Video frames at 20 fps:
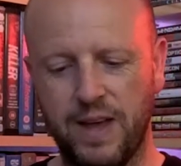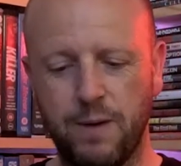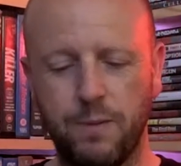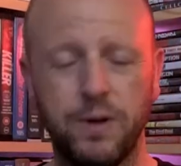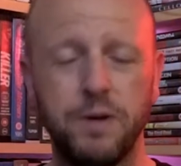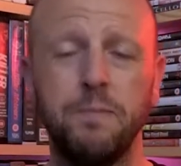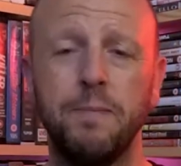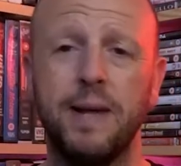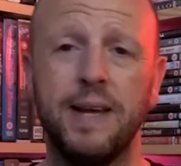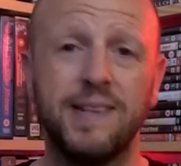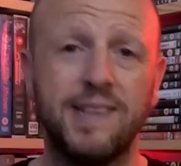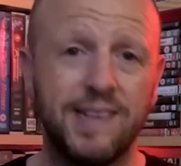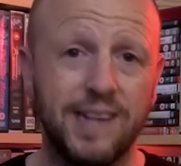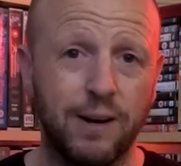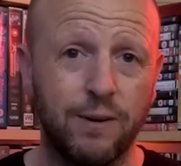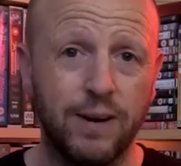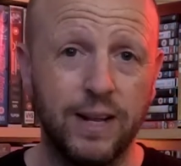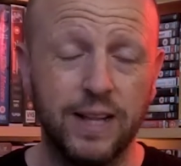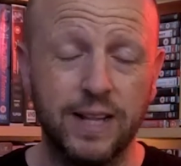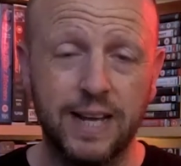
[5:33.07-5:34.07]
I wouldn't be a
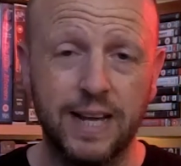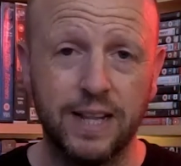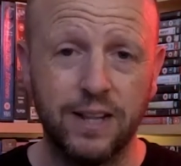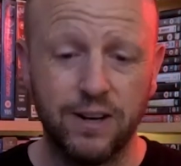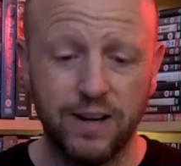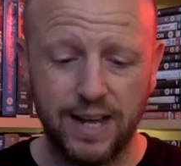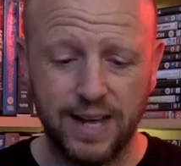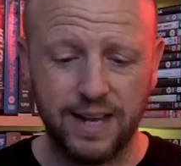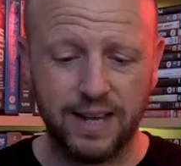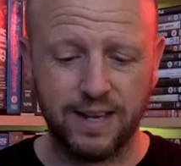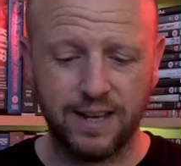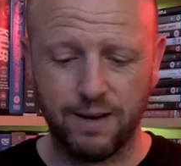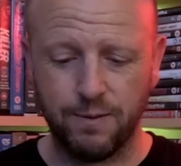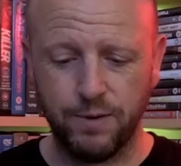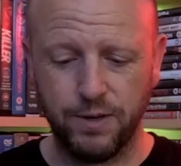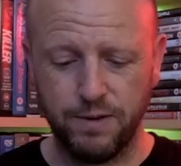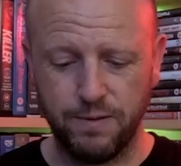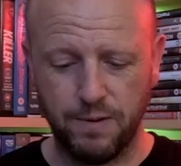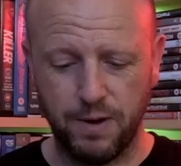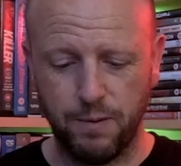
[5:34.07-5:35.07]
serial killer, like. I
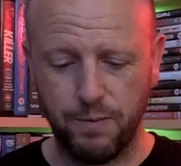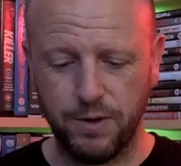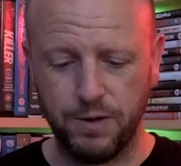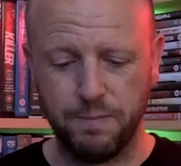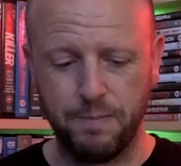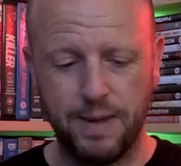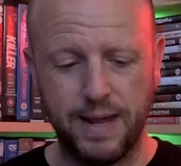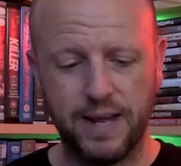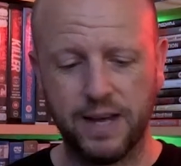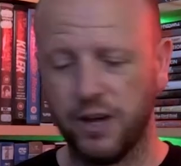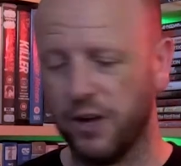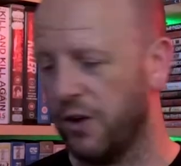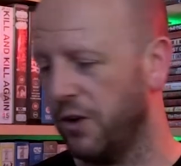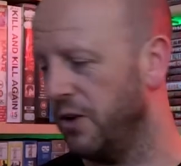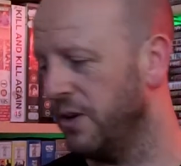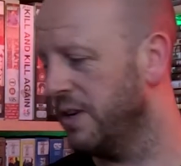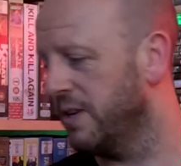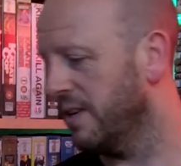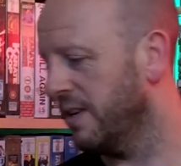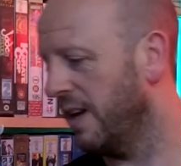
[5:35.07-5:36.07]
wouldn't make a
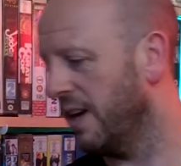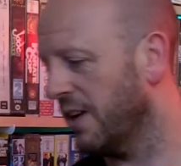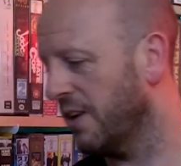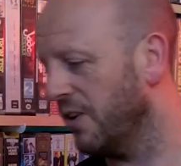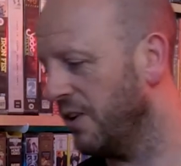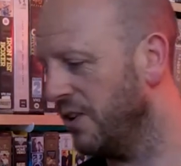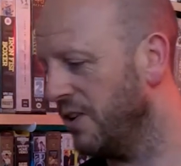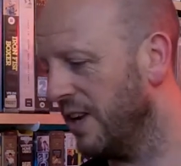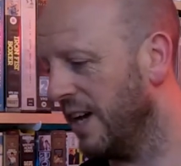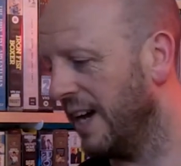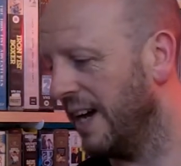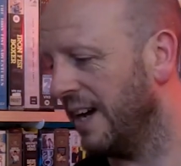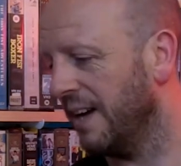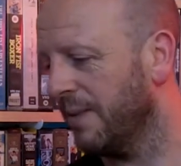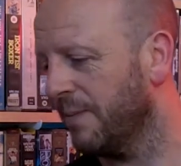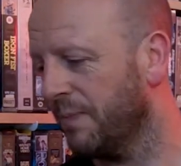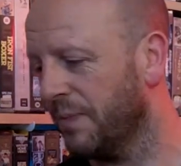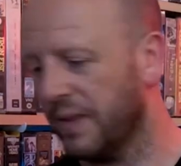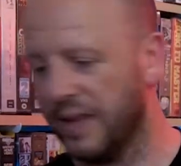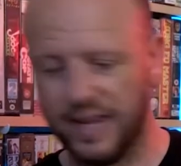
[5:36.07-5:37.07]
good
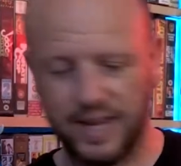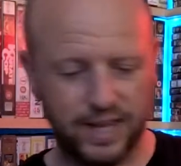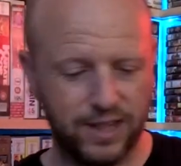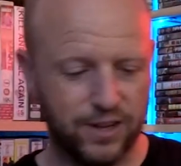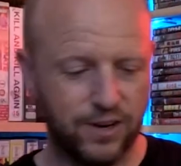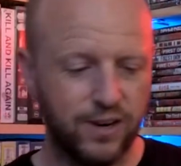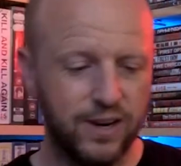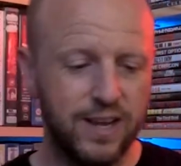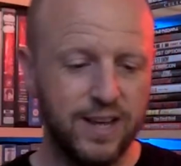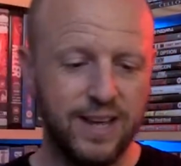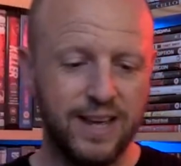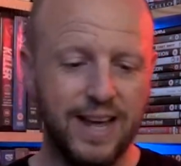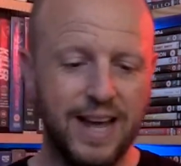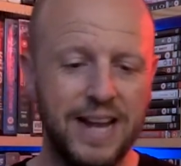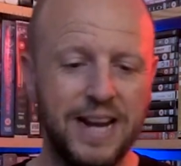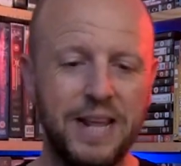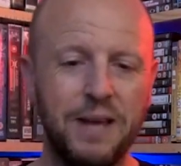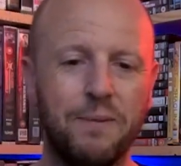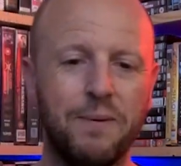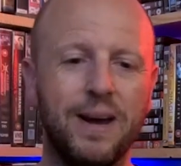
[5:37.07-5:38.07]
killer.
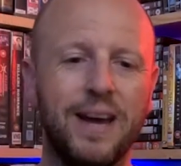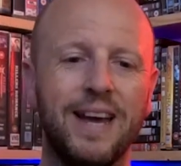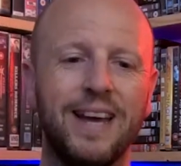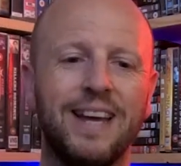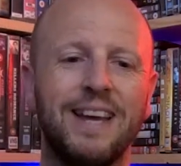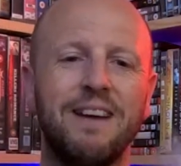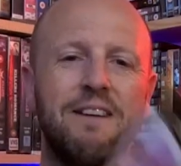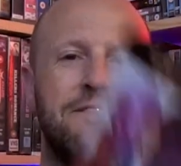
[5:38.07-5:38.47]
Anyway,